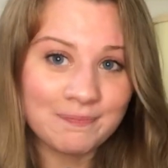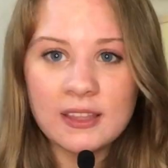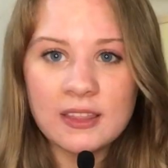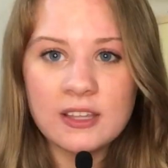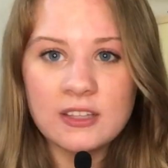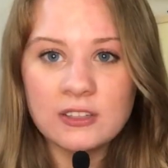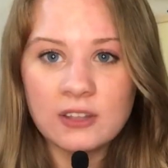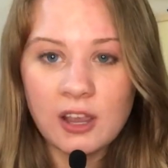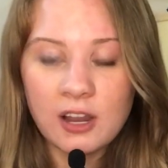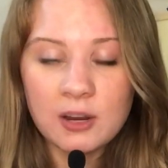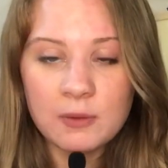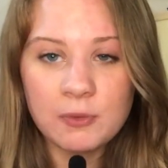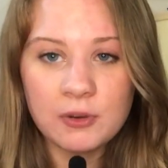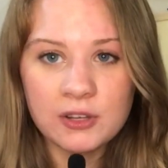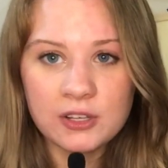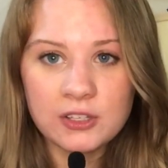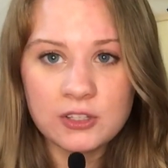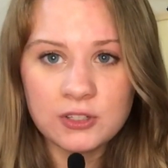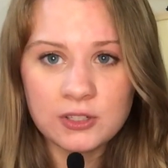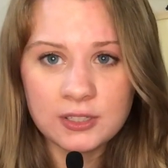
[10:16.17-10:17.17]
The entire book
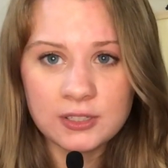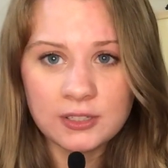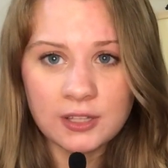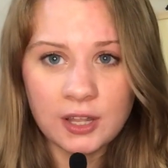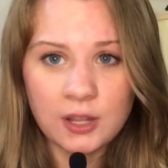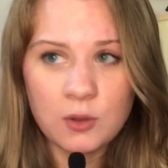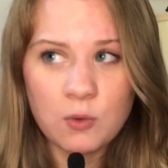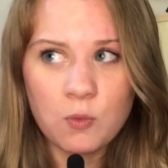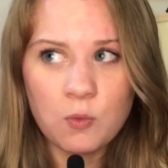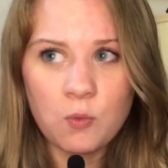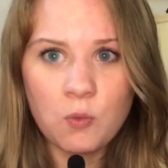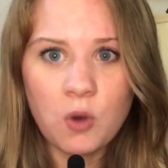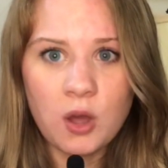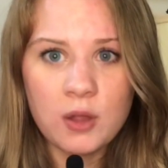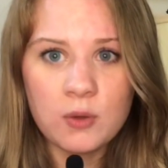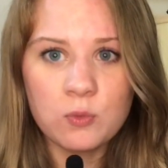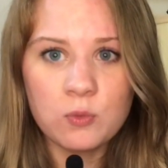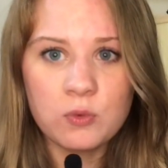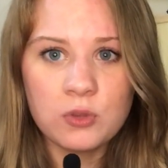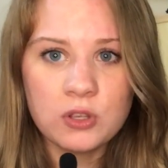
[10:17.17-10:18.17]
is just like what
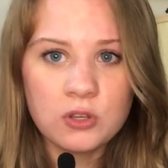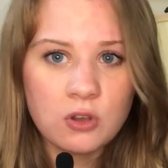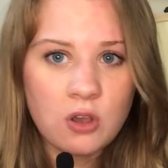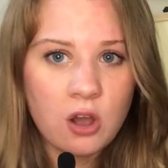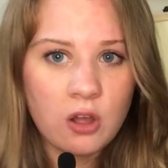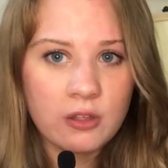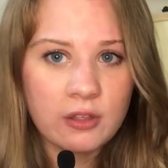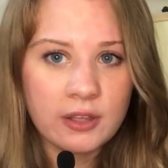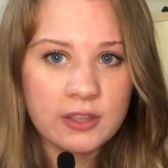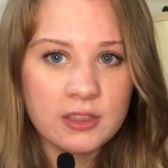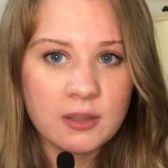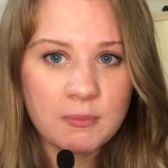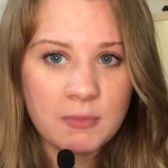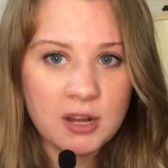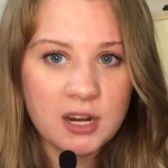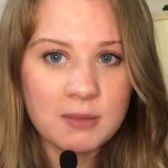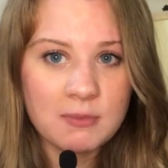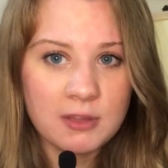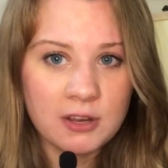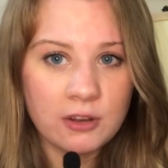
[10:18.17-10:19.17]
we call like the
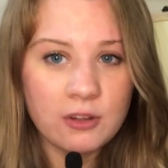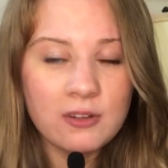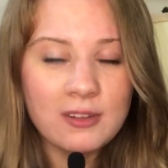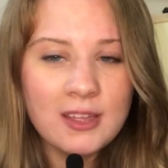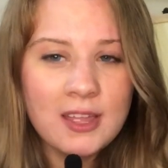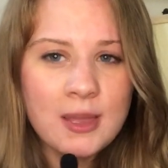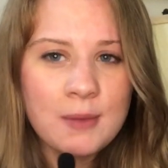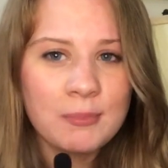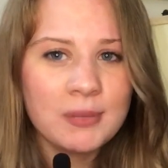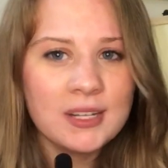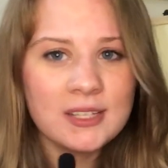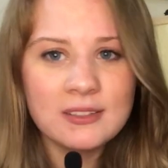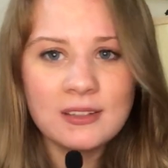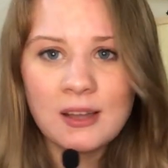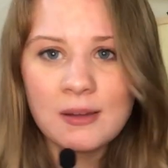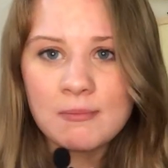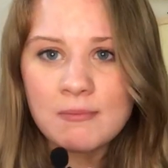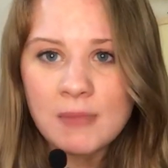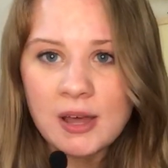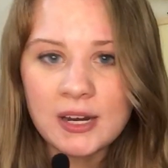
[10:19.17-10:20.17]
muddy middle, but it's
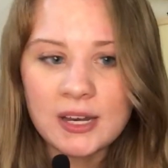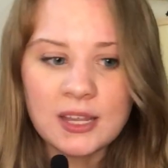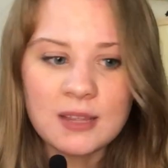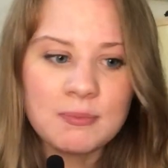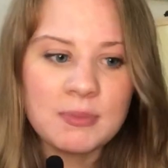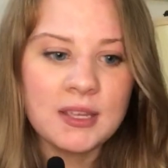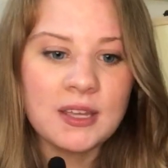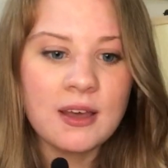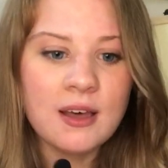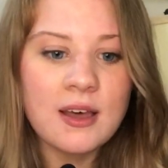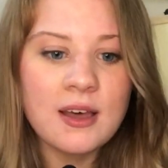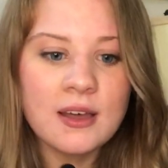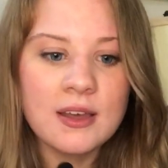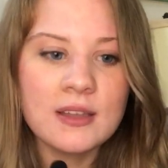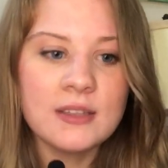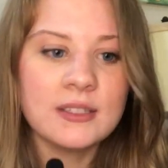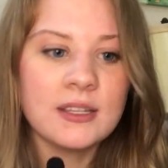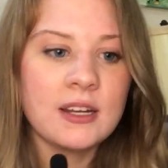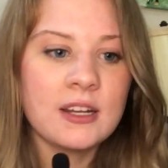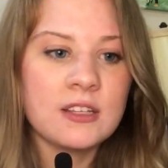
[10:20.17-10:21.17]
not muddy
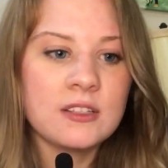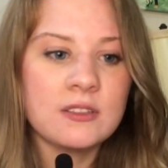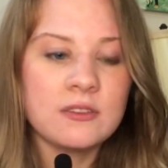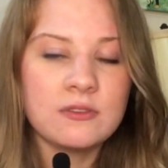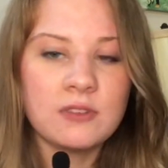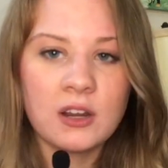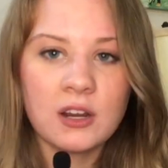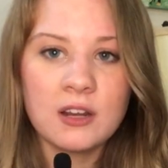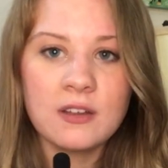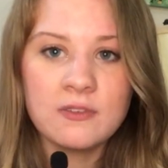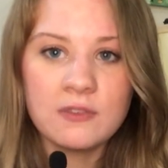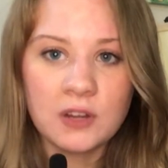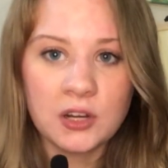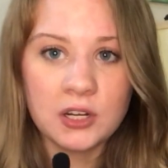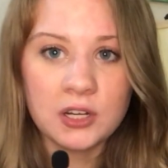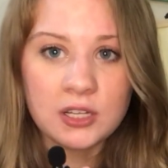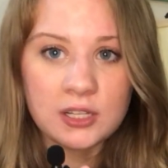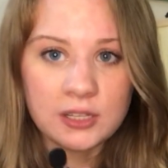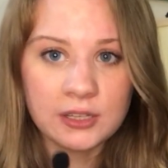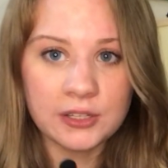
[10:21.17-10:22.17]
because it has very,
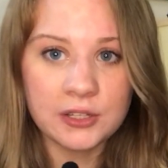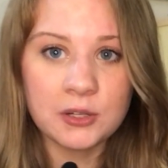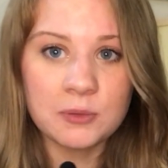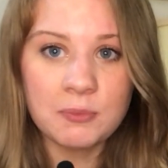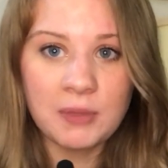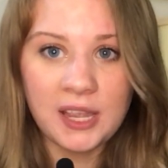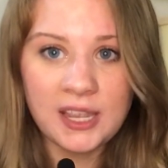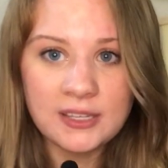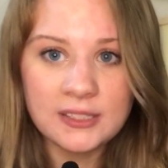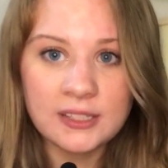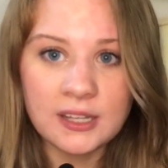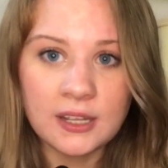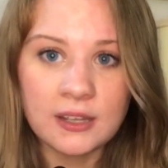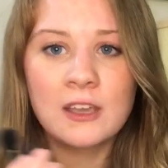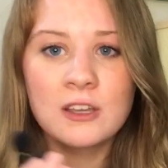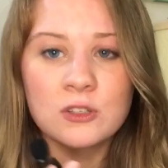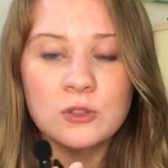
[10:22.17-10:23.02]
very clear pacing.